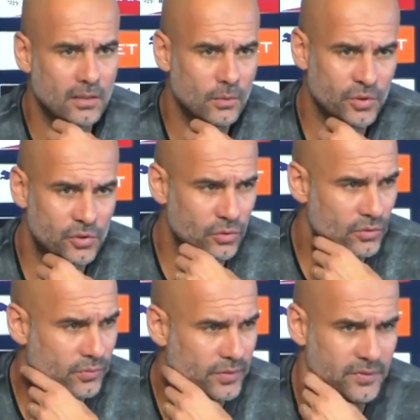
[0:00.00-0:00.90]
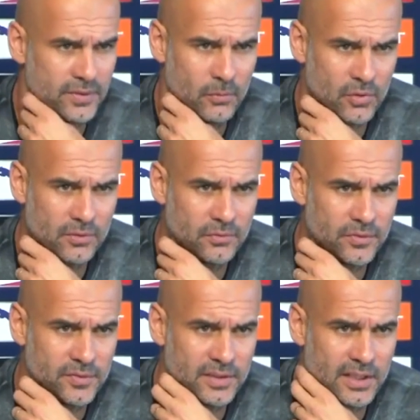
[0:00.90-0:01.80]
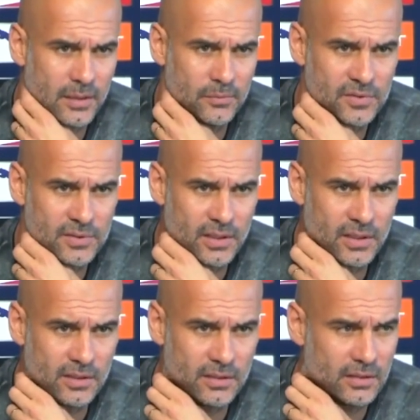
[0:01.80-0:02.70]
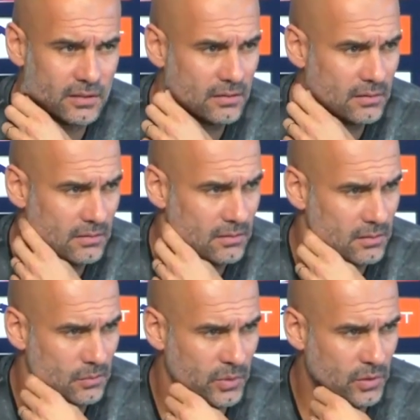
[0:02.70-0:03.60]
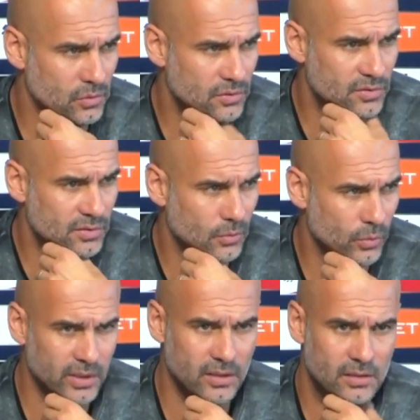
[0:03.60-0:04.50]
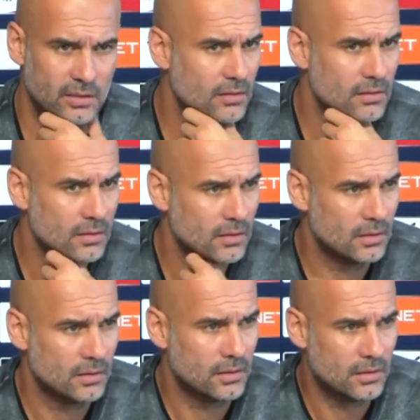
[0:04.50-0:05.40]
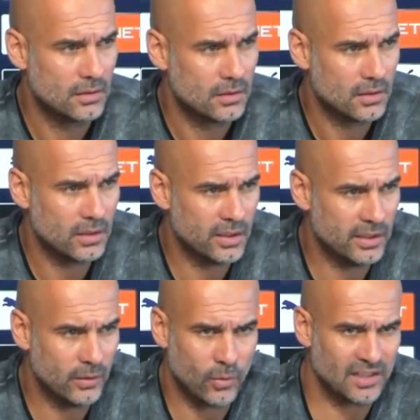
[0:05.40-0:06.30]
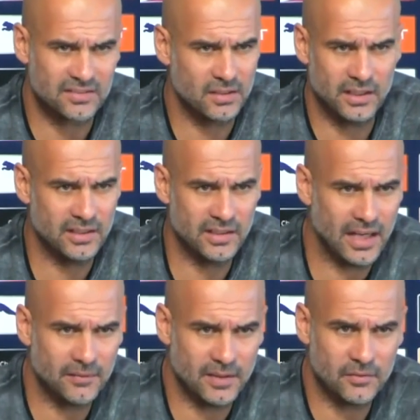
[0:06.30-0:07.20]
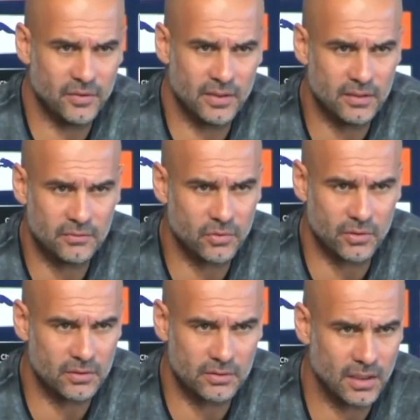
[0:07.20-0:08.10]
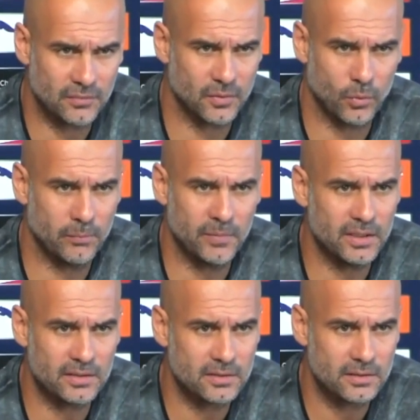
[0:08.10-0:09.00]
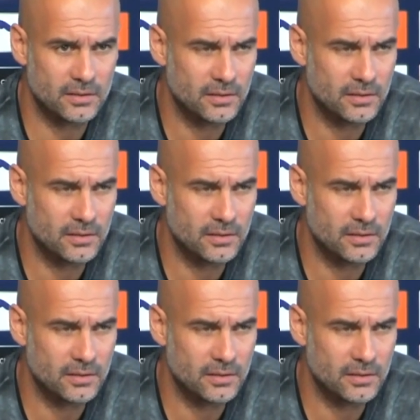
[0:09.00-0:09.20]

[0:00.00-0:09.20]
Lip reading: We shoot 50, more than 50 times, and we could win. In Newcastle, I didn't have that feeling for after 1 minute.